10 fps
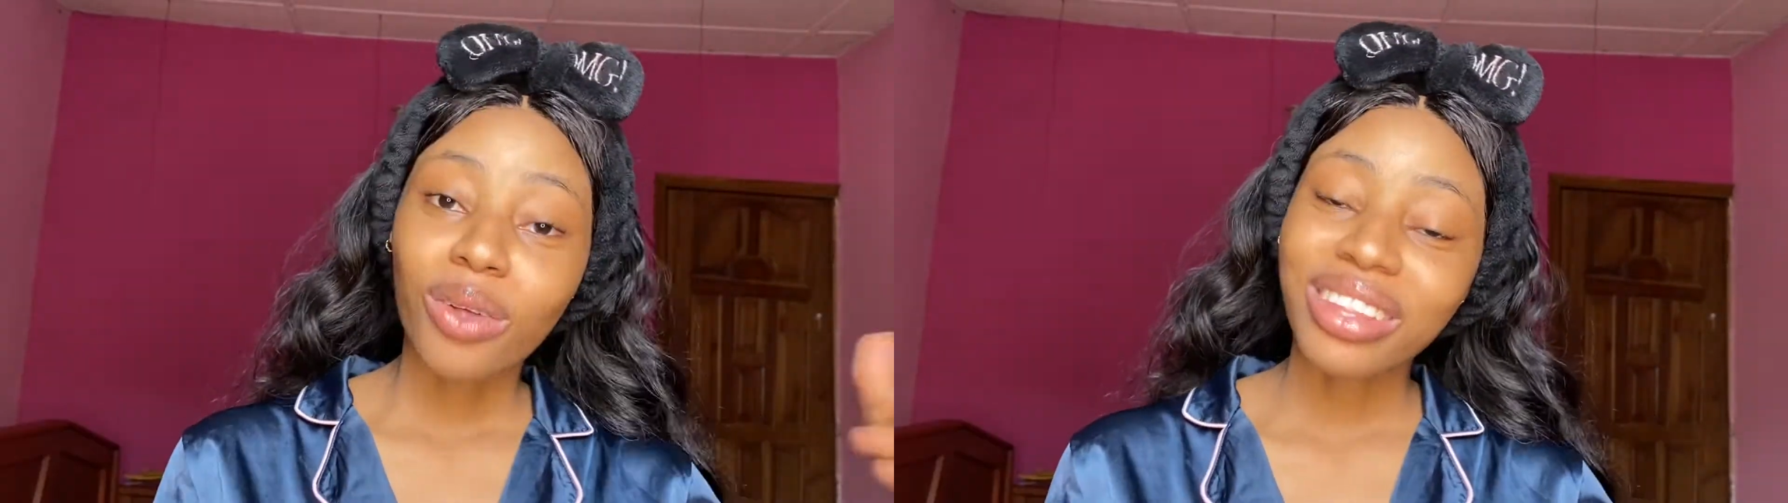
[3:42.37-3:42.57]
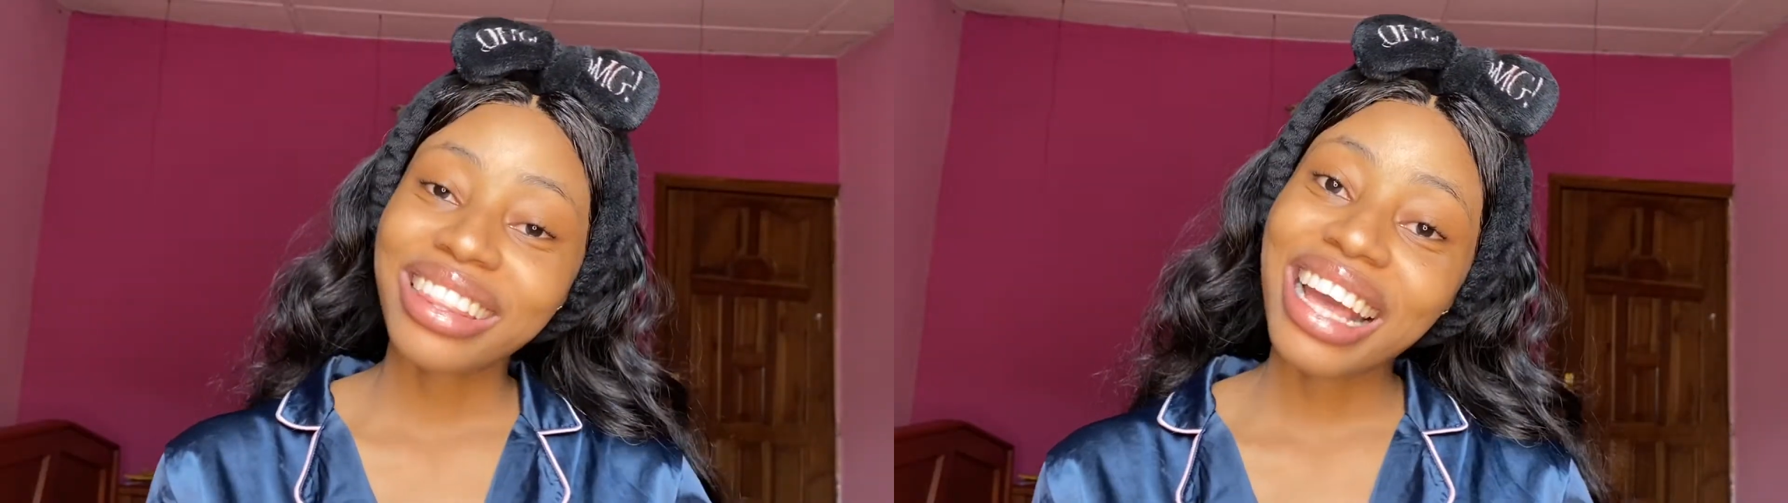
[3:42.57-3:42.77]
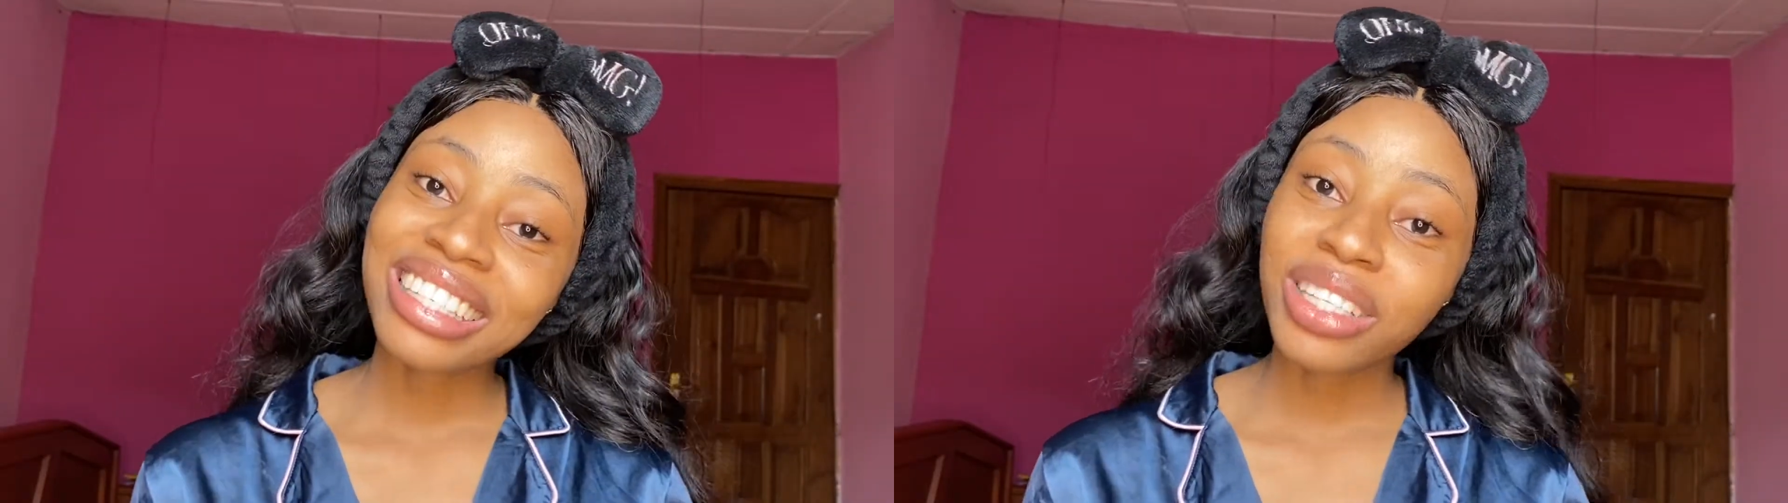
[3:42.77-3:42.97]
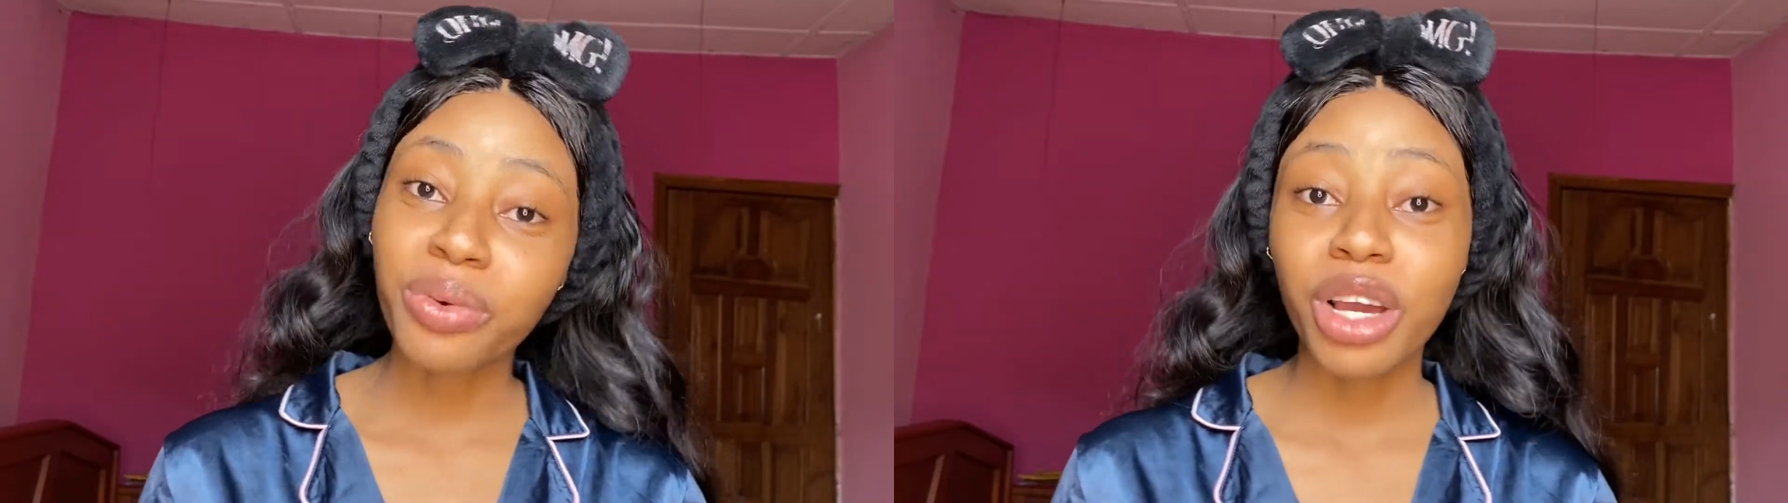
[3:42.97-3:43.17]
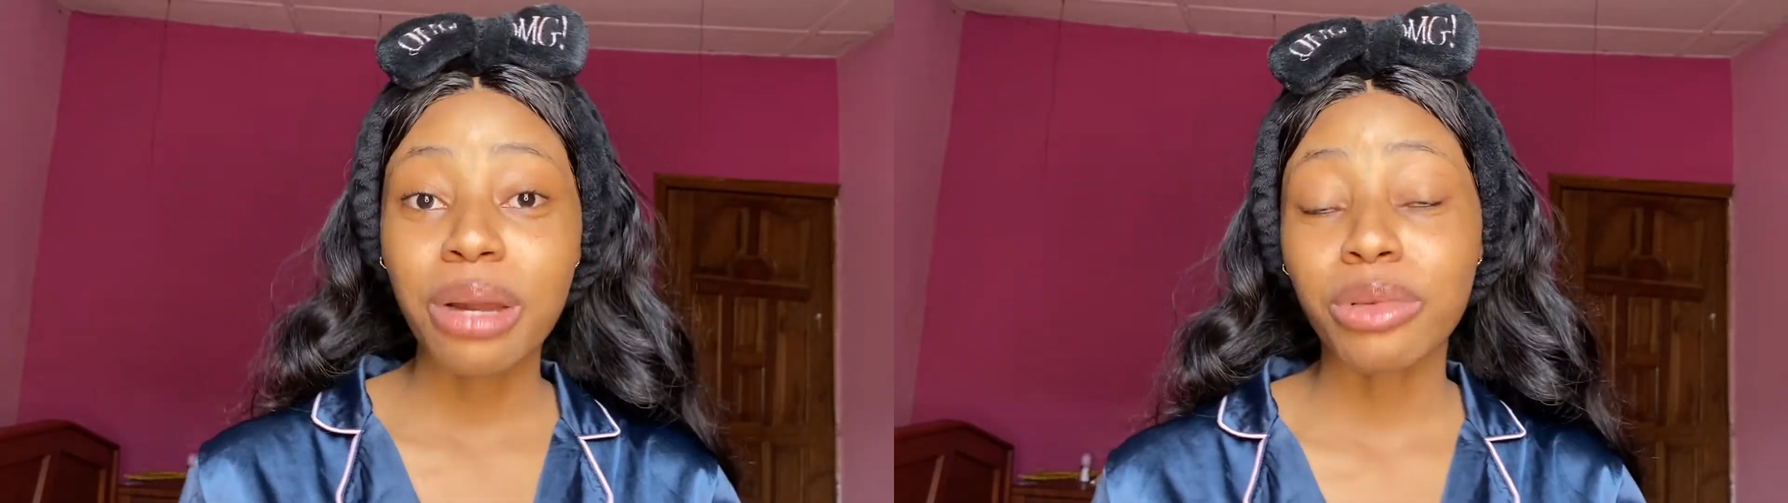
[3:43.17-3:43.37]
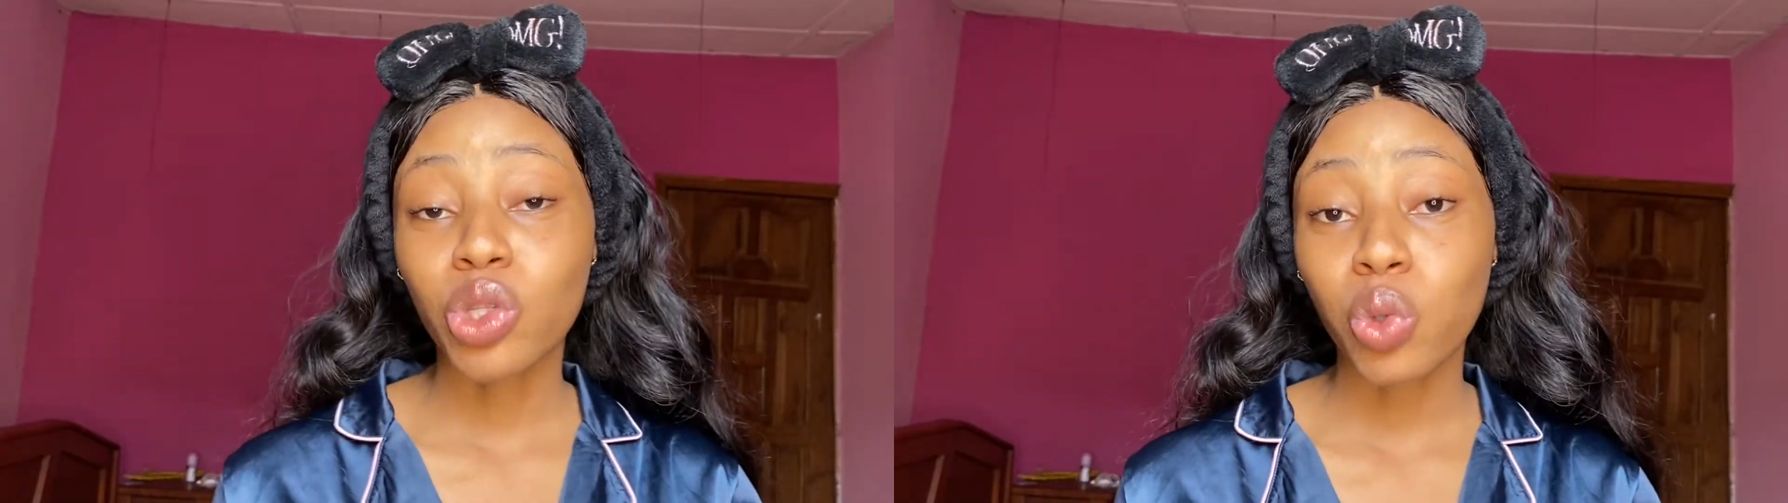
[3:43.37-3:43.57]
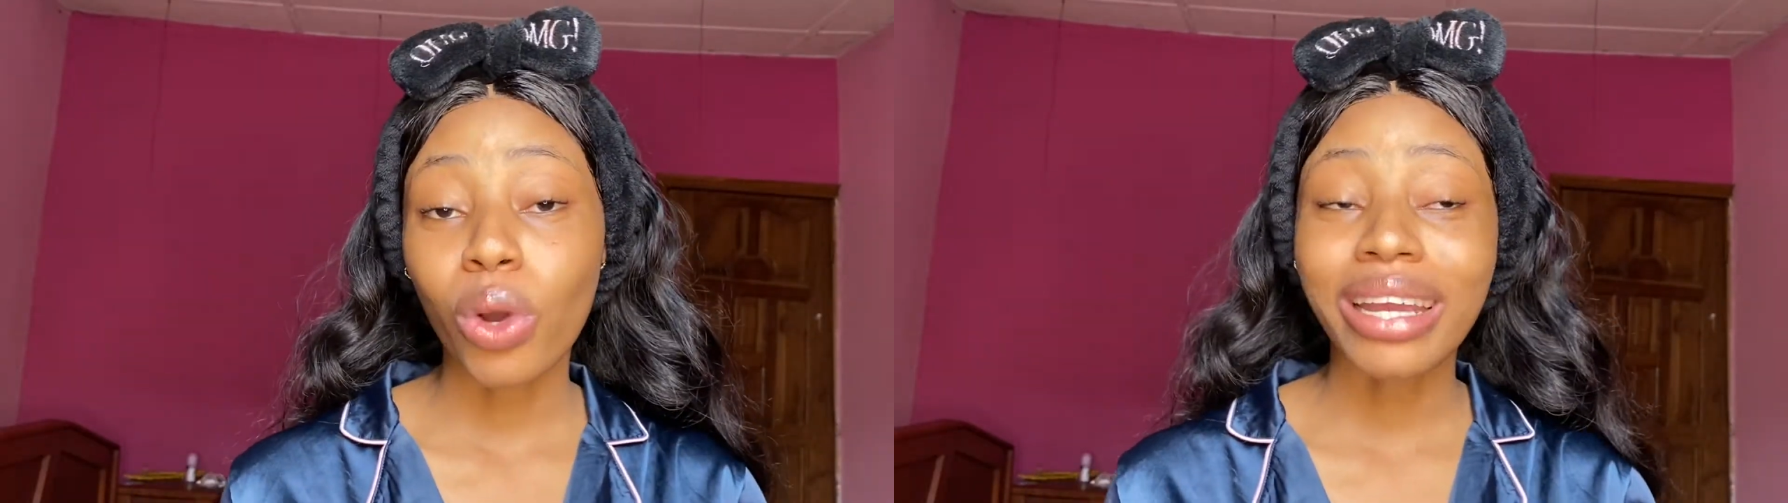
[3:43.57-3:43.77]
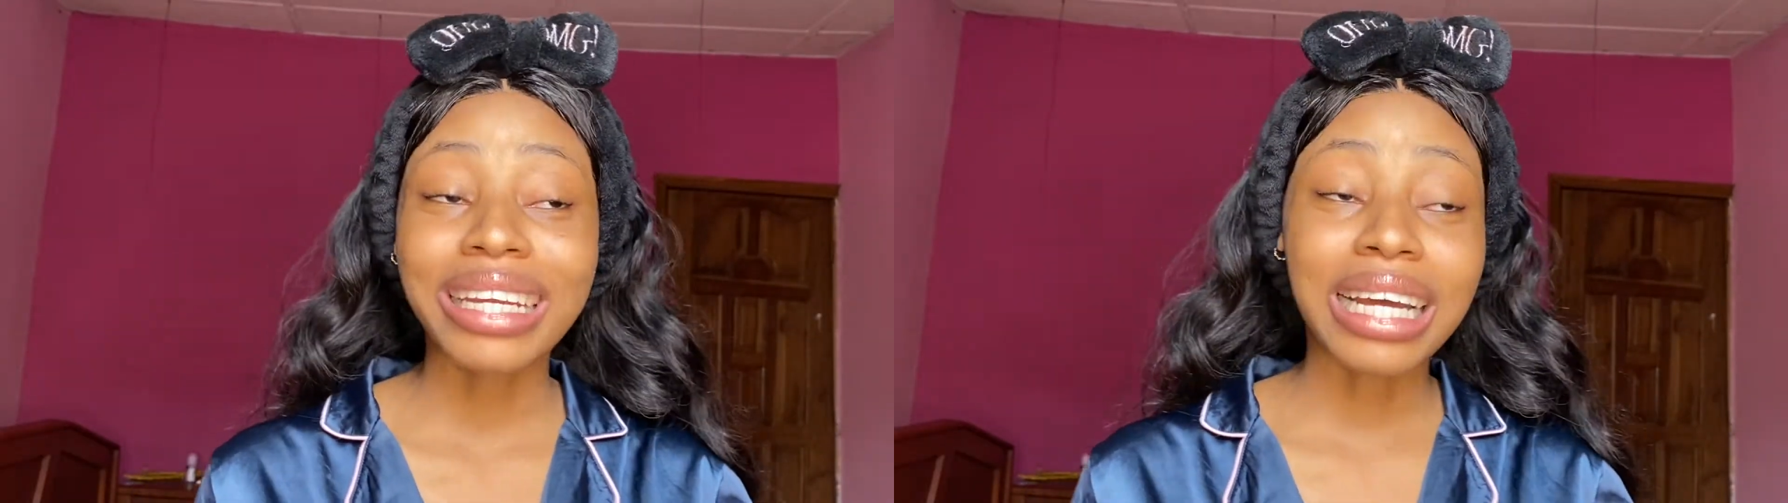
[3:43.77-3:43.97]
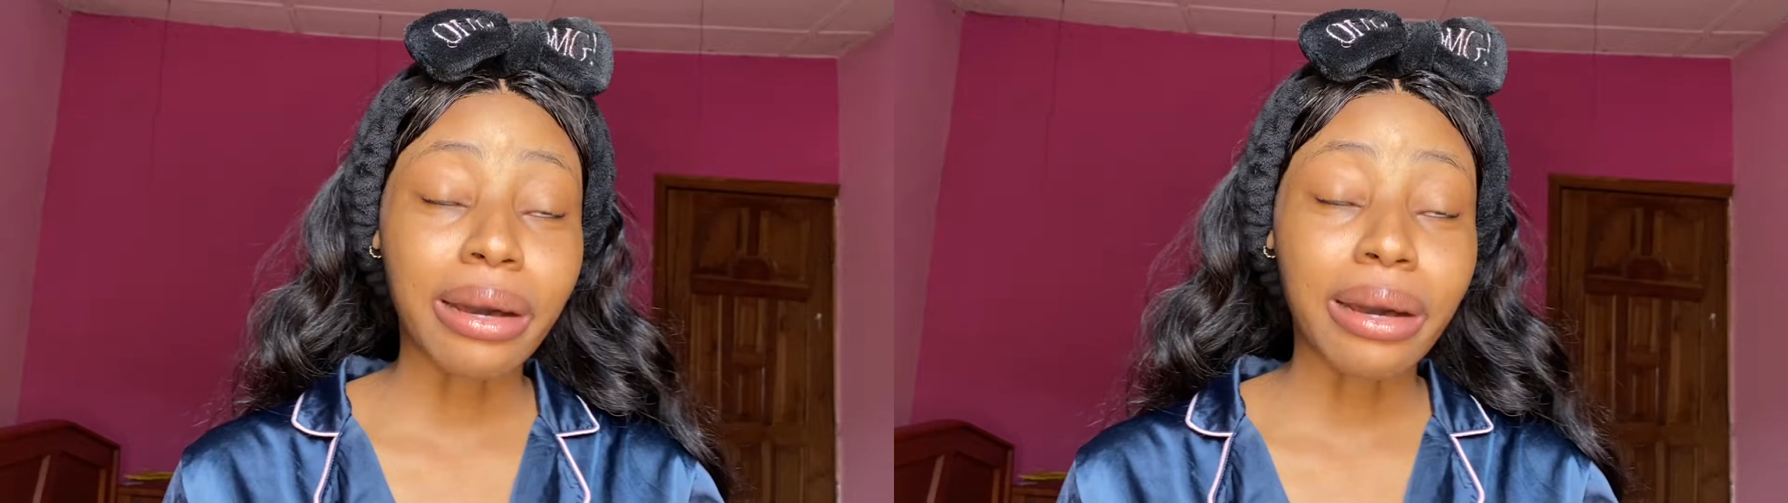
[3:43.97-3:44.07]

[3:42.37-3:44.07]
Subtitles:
the next thing we're going to be talking